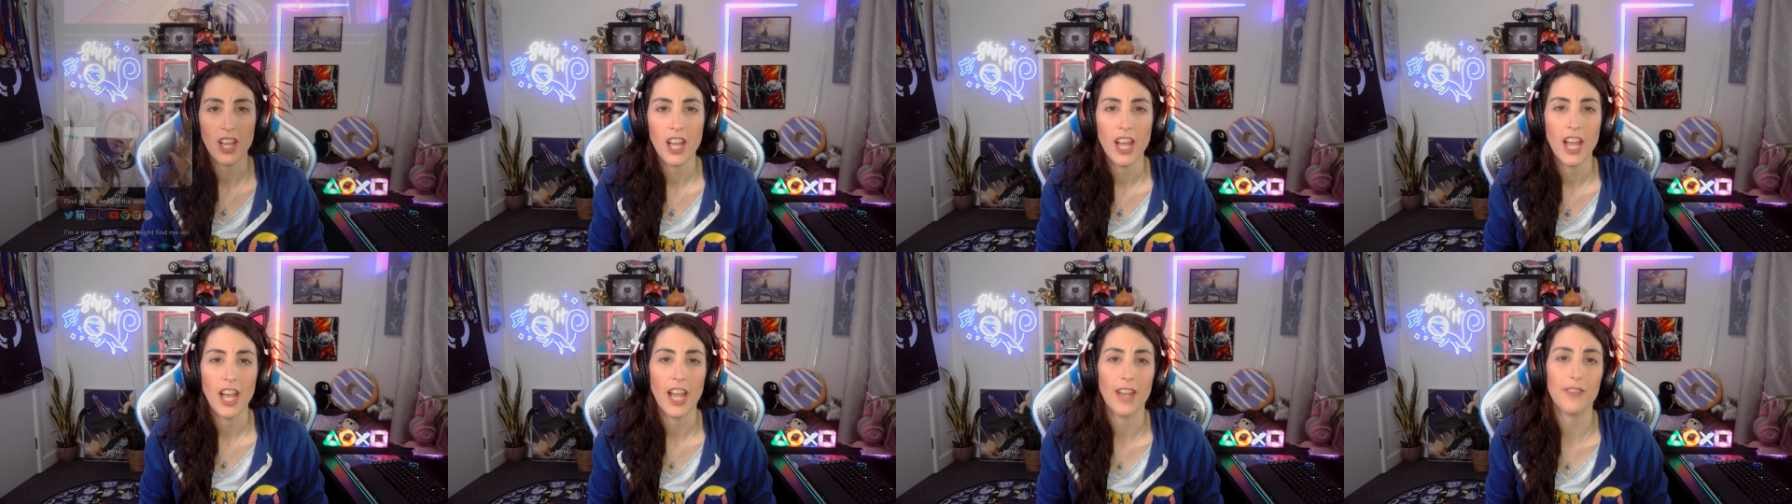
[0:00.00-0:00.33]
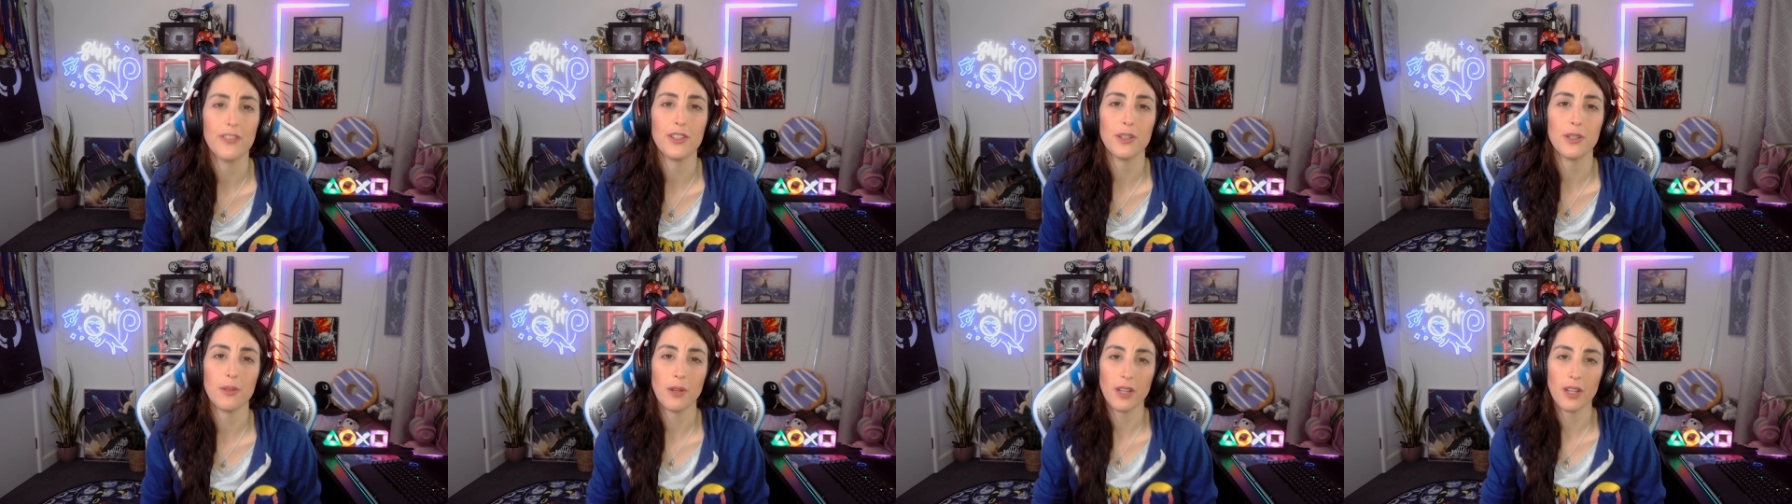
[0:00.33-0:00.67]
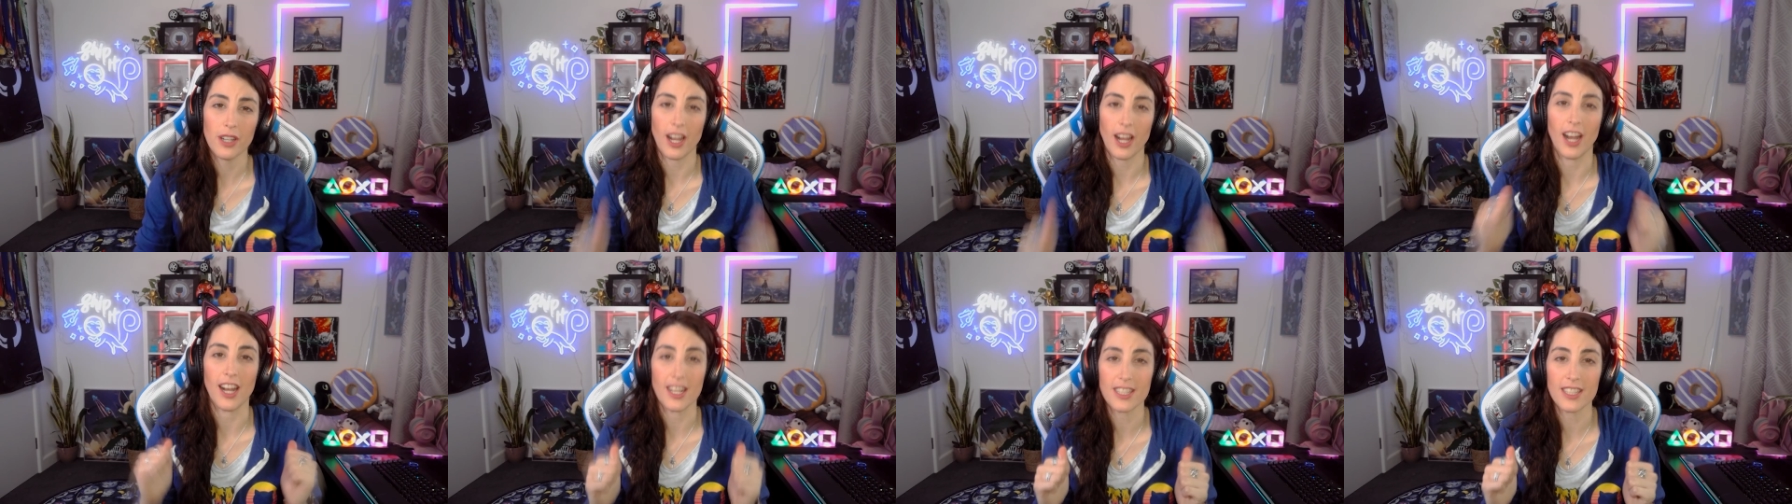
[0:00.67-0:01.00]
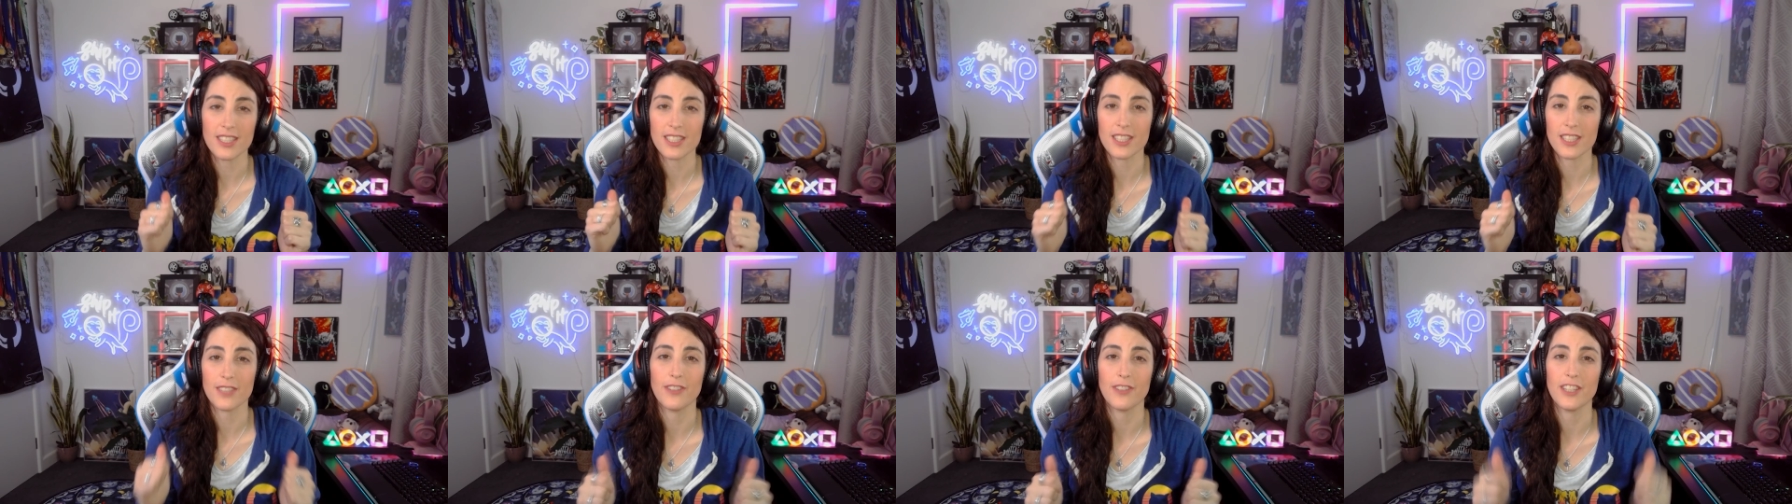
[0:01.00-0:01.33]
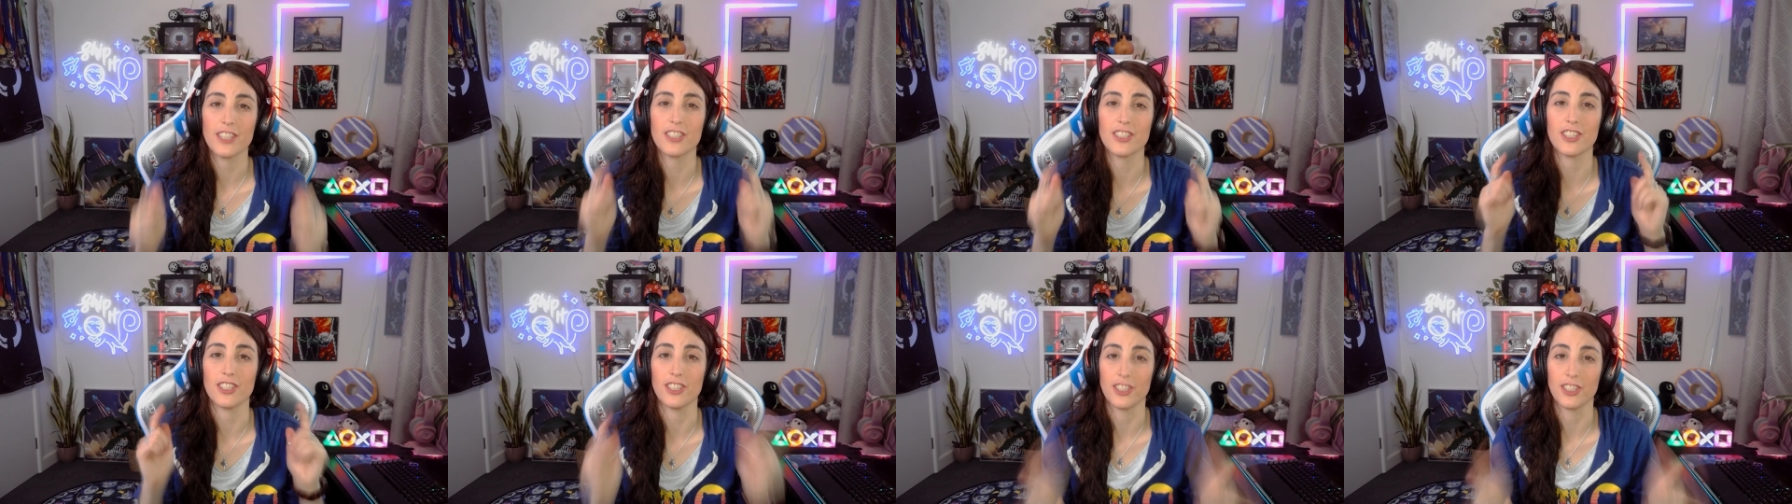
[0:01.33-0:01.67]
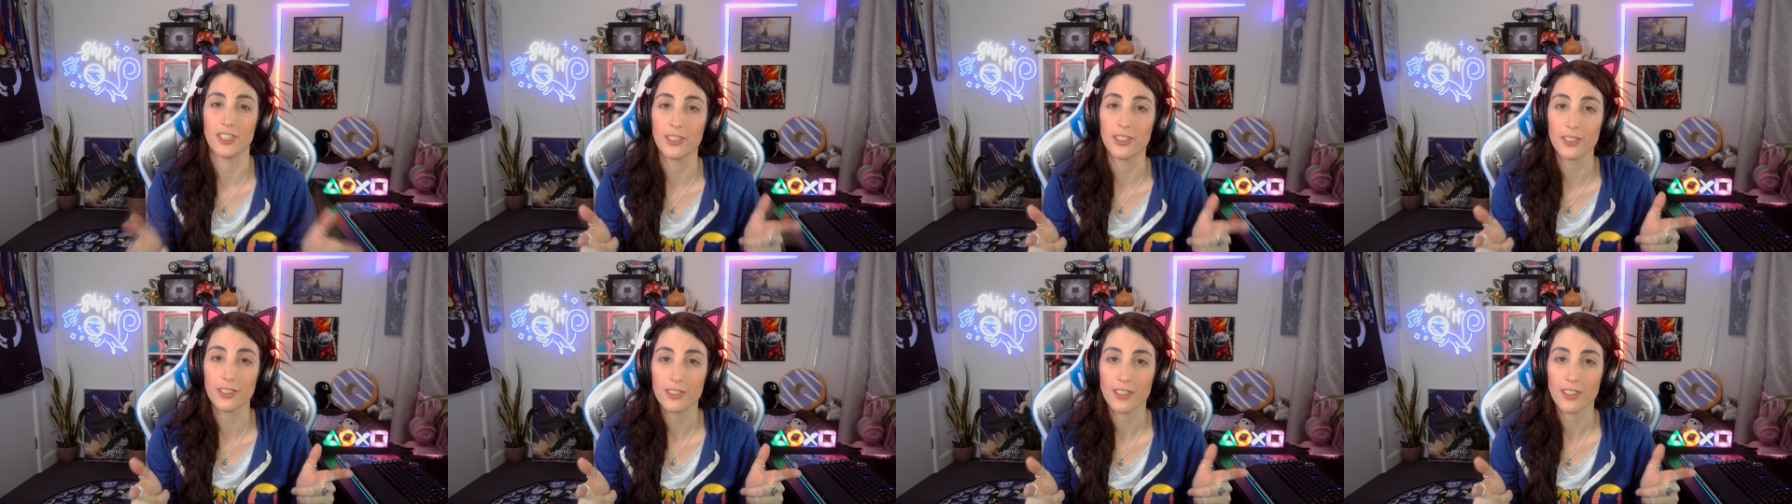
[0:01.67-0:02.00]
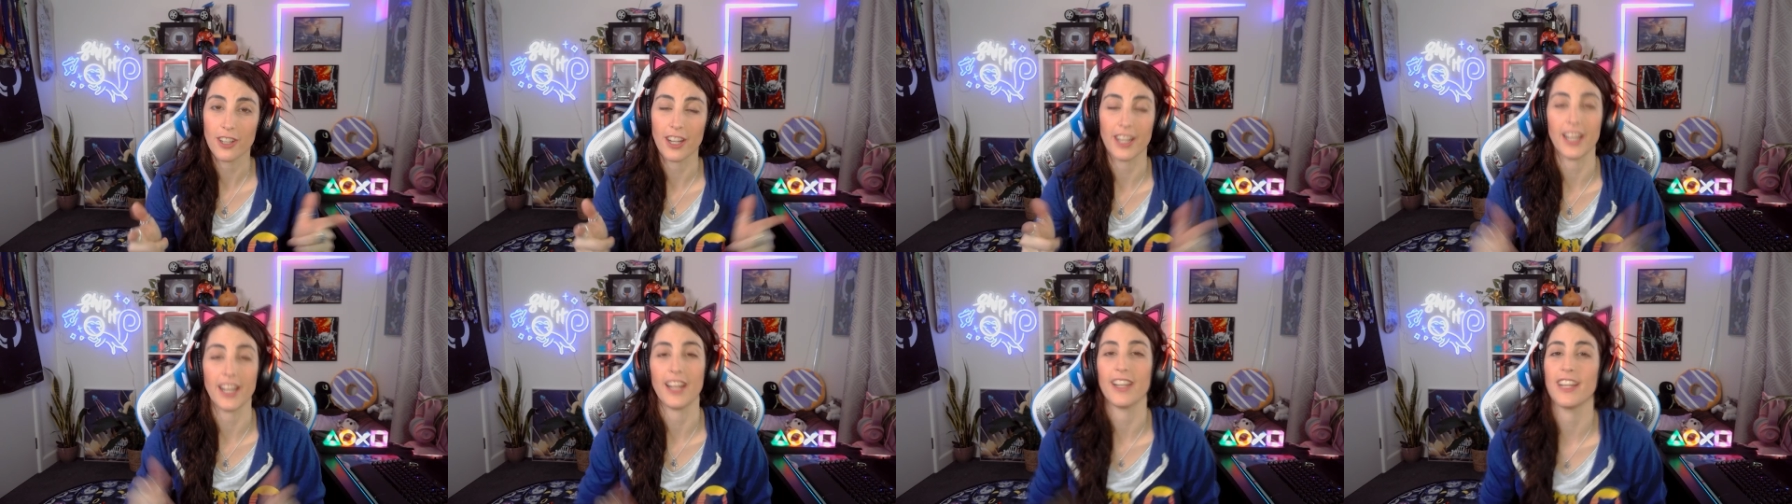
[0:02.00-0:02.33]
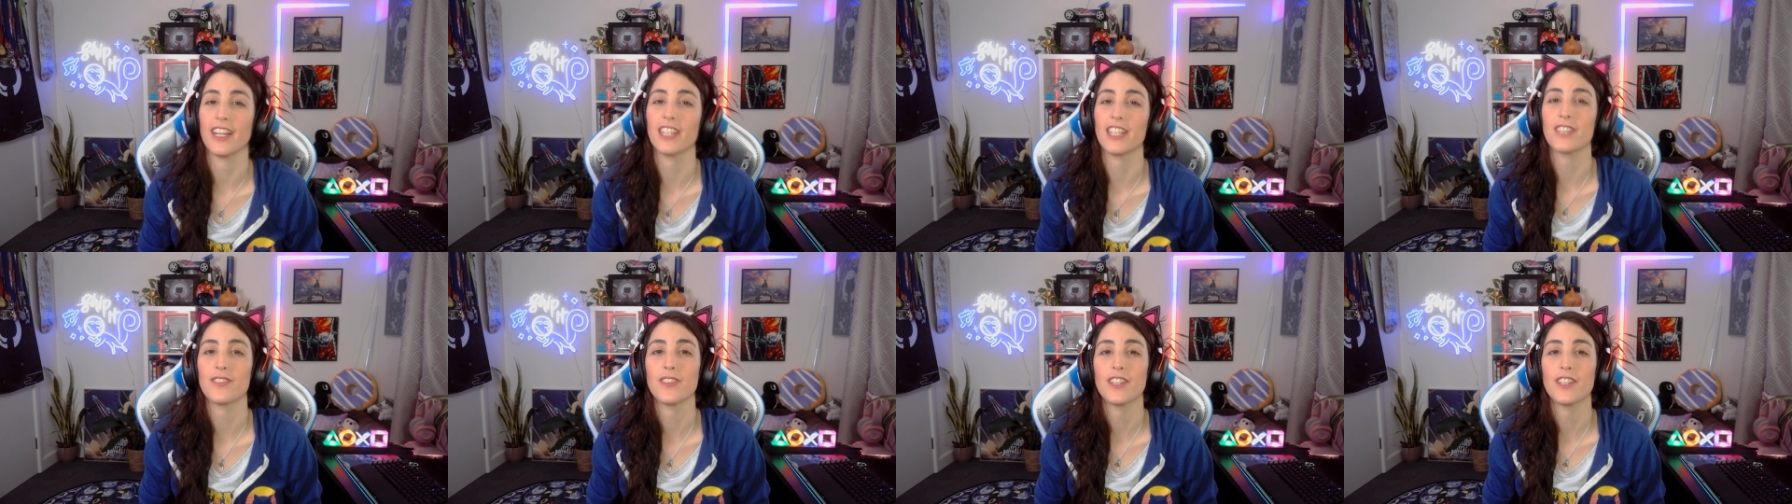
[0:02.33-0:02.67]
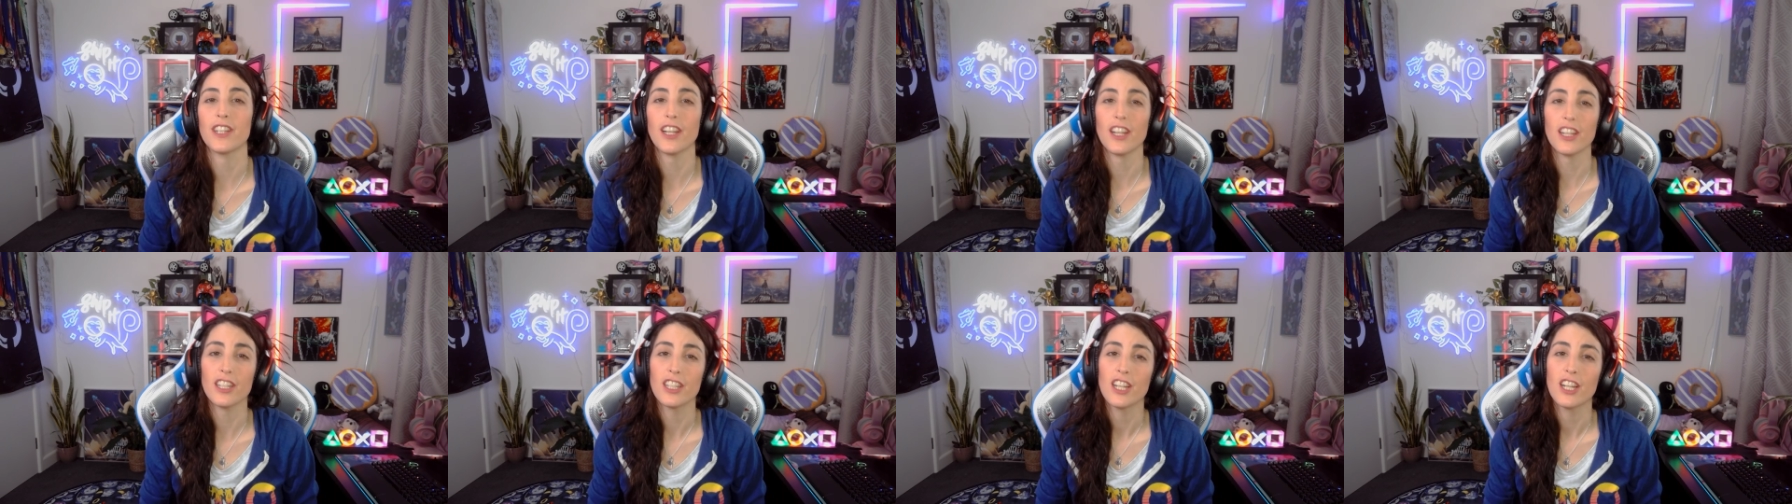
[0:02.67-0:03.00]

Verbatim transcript: If you want us to feature you on our next video,